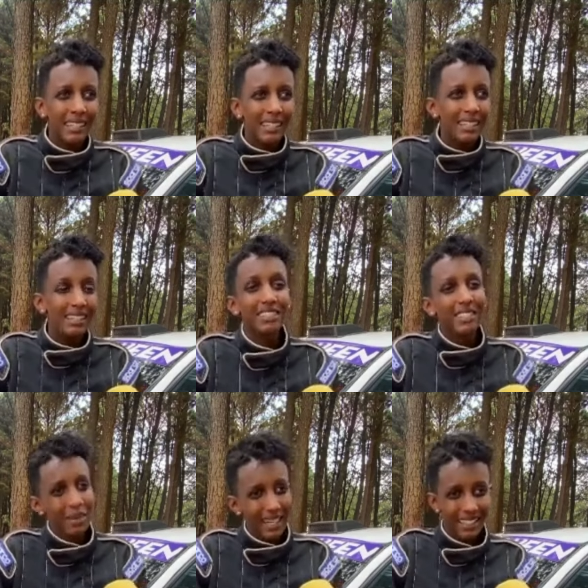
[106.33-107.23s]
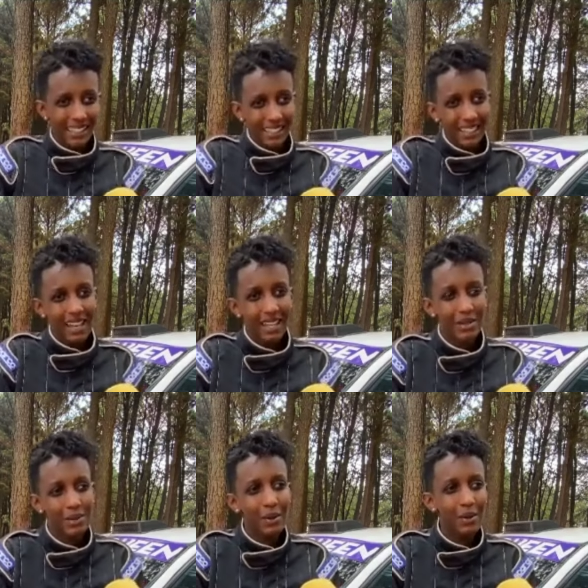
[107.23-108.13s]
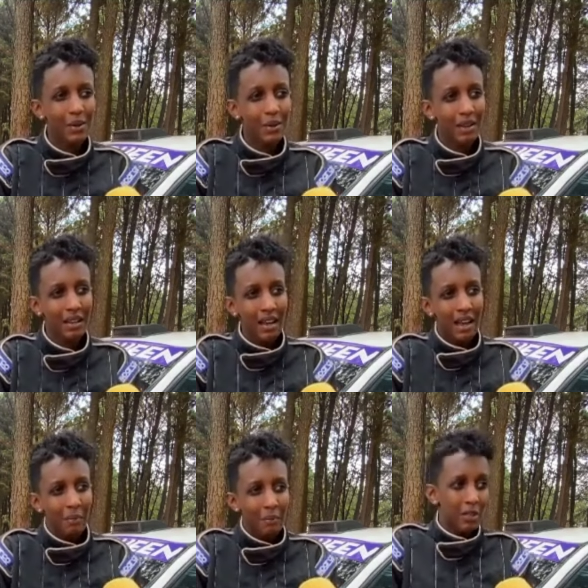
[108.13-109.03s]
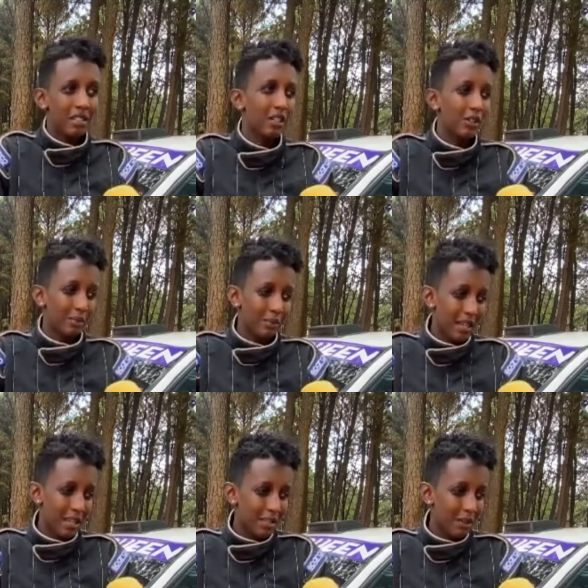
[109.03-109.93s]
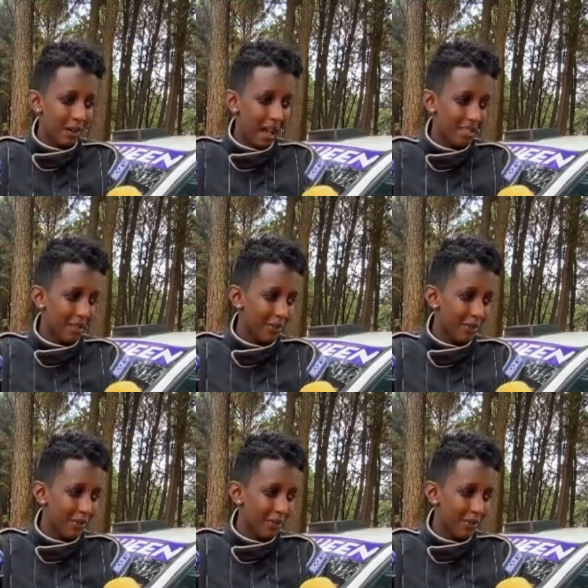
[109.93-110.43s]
it is demanding. So mostly on me as a, as a